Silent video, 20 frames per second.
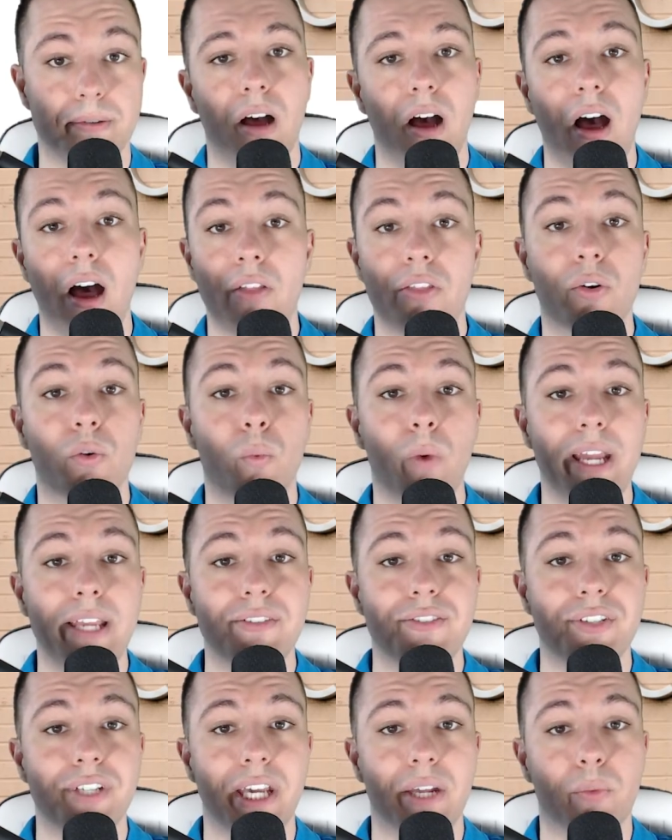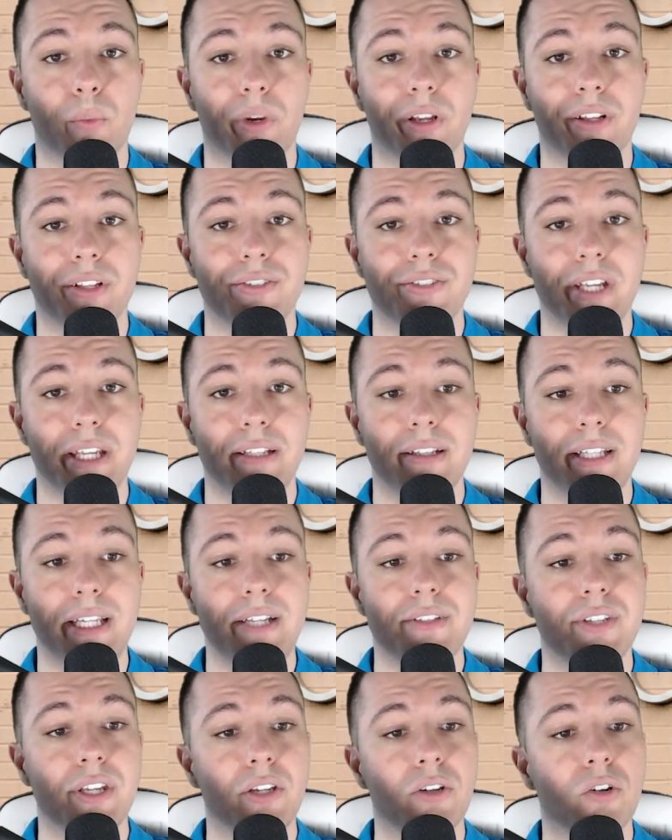Other ways to get real estate
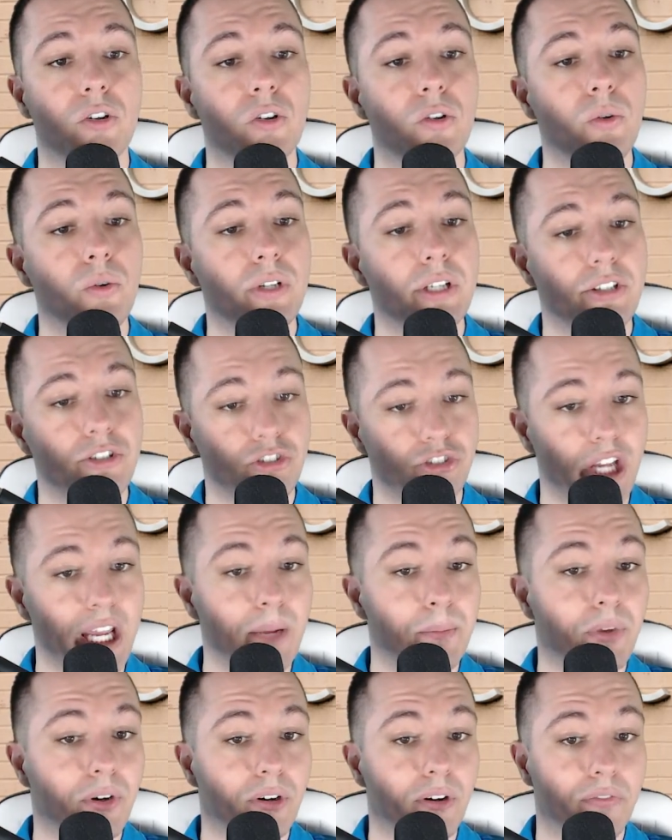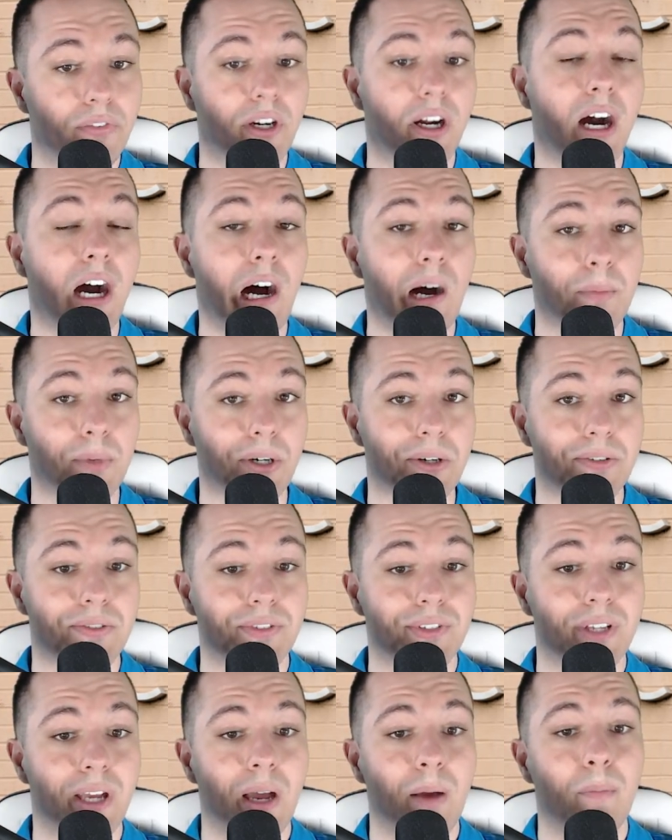leads include Chamber of Commerce.
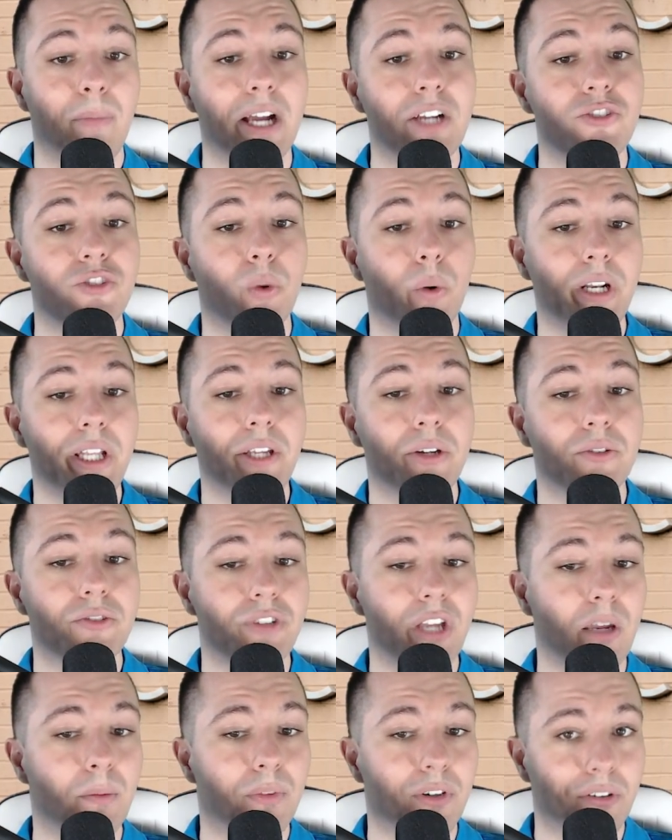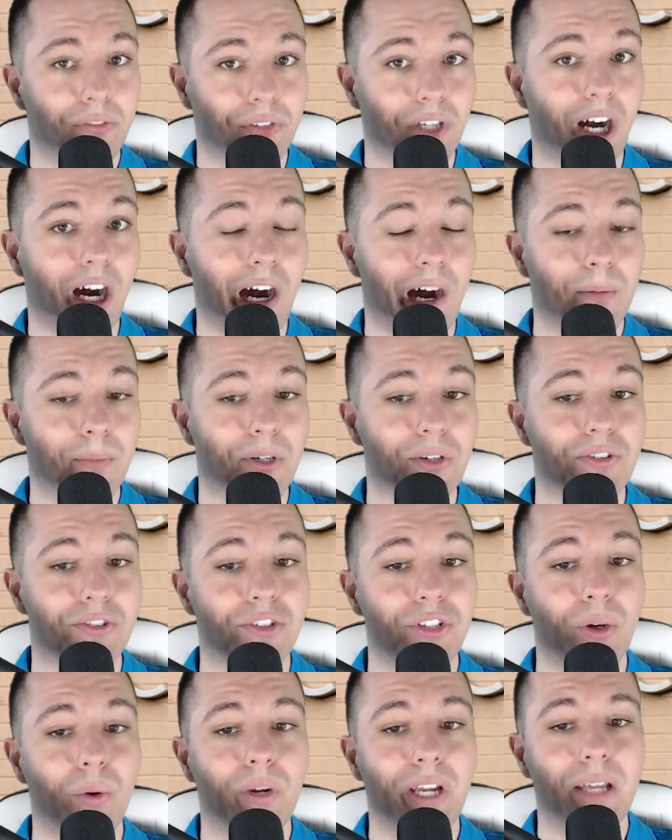By joining your Chamber of Commerce,
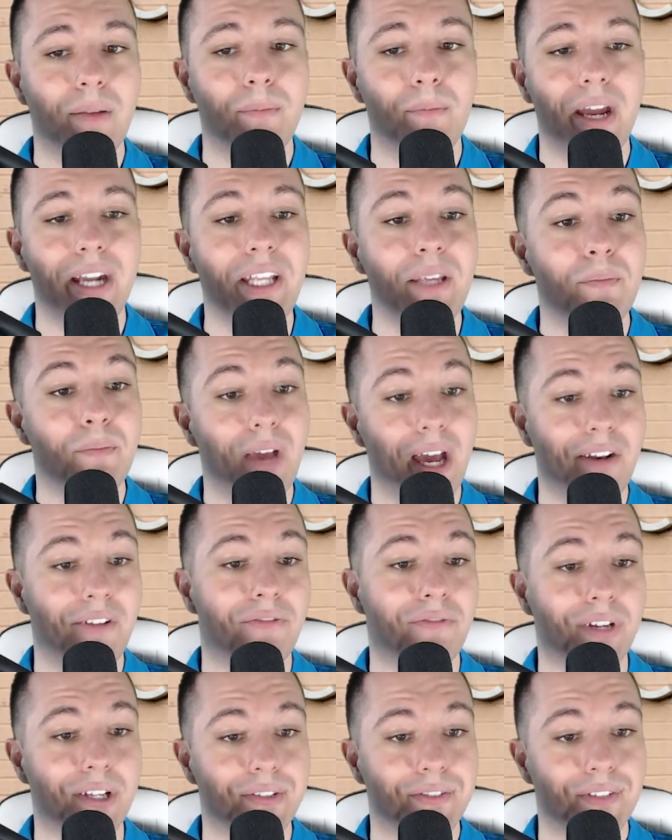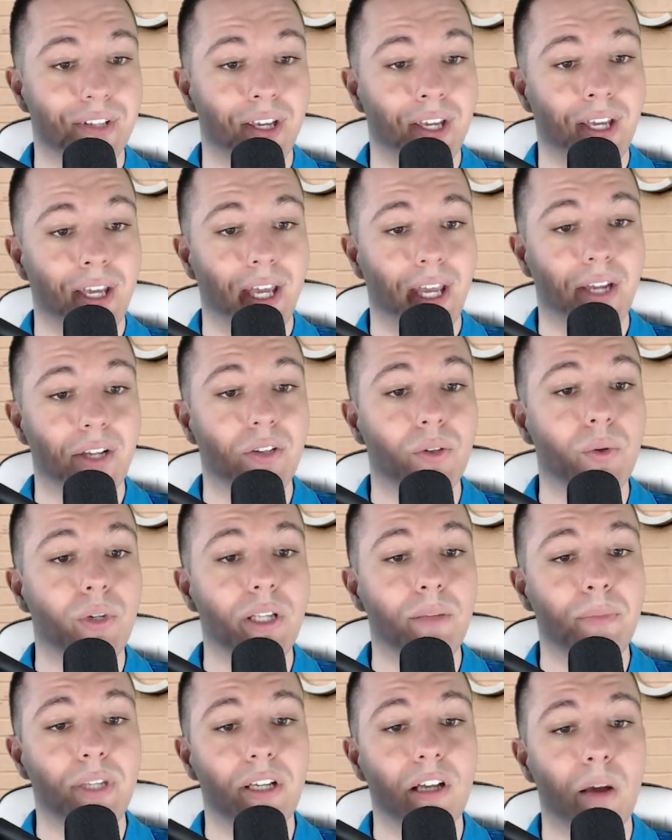you'll get many benefits, including
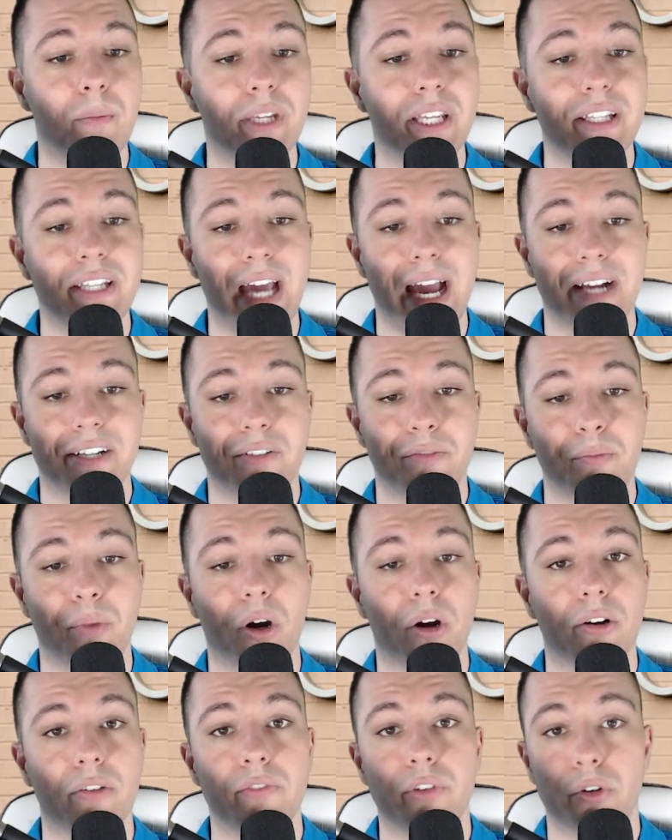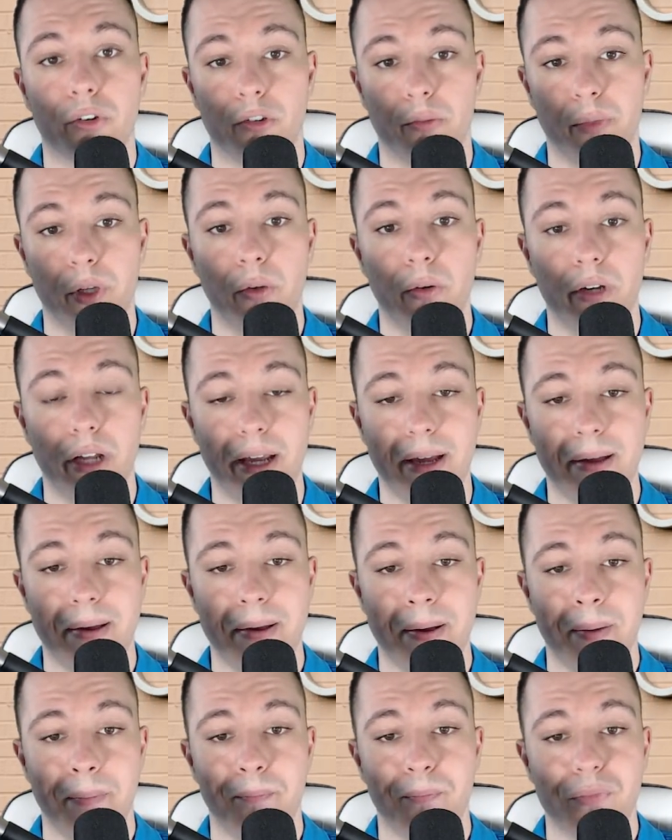becoming an active part of your community,
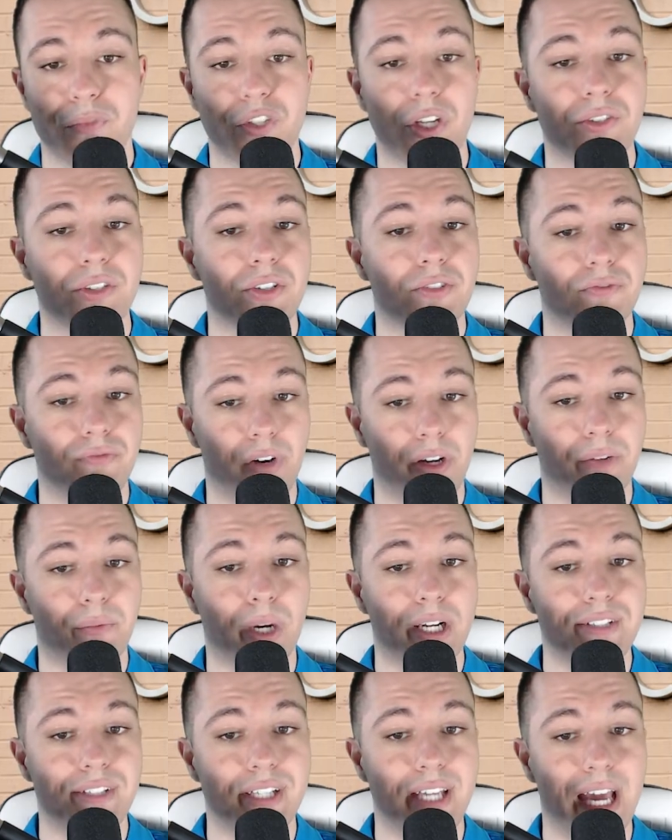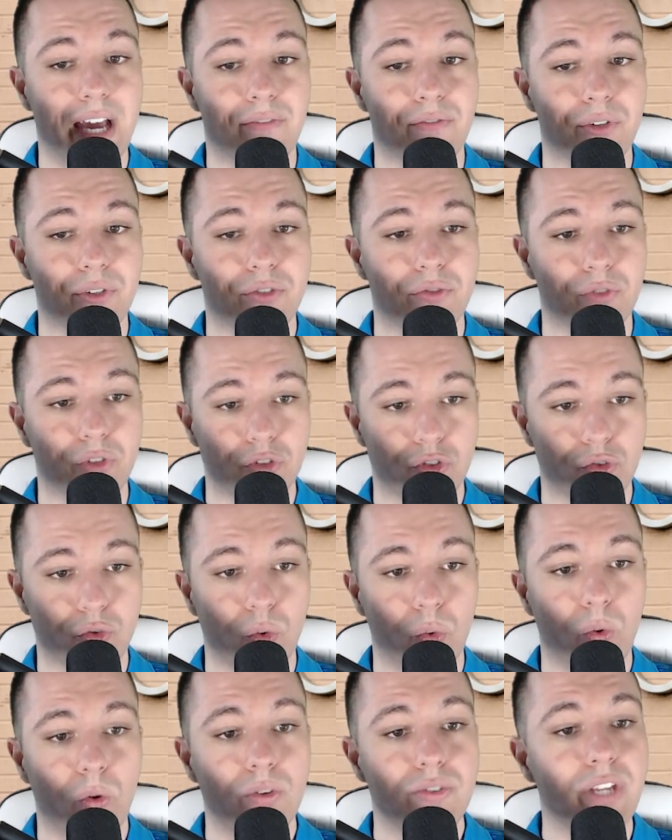such as fundraising efforts for
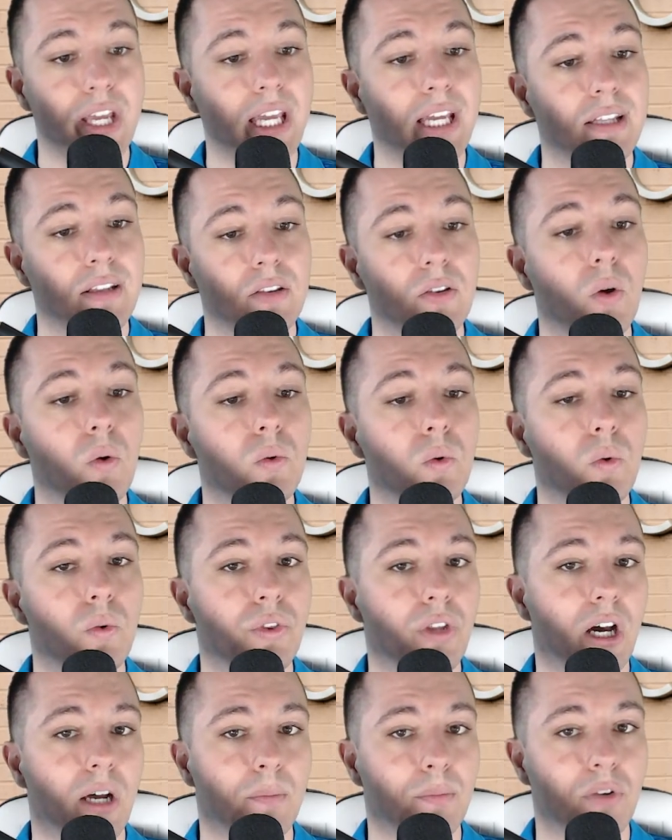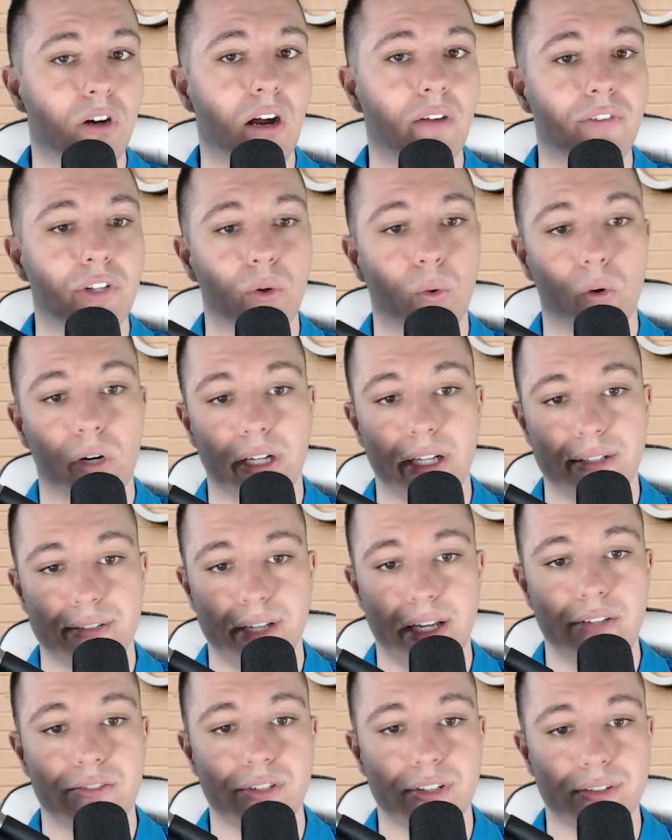schools and local nonprofit
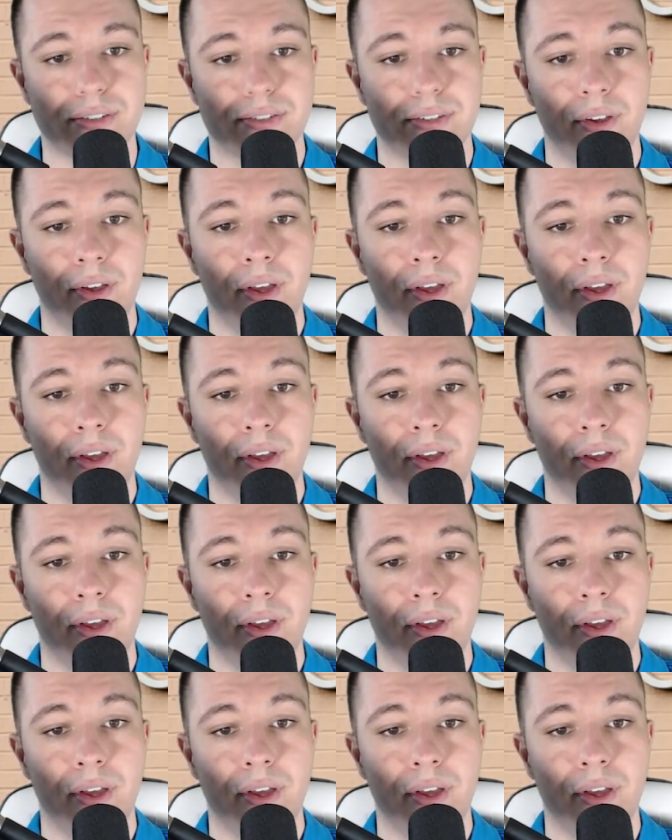organizations.